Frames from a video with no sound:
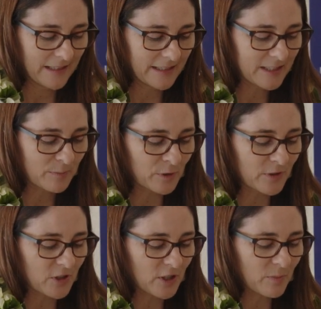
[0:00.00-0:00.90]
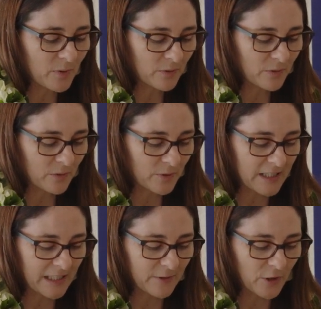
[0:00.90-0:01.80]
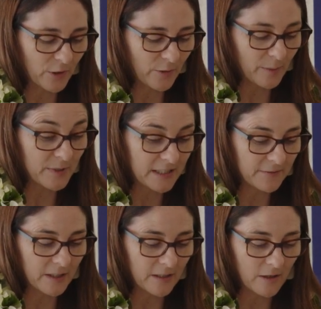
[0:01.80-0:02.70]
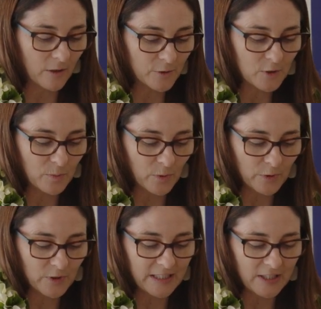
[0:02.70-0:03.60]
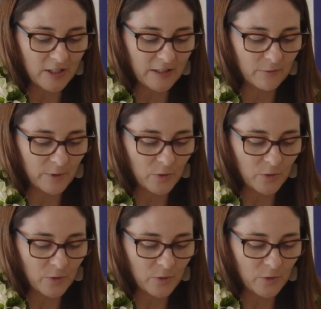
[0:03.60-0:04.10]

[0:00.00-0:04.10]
This sponsorship was delivered through our Pacific Oz Sports initiative,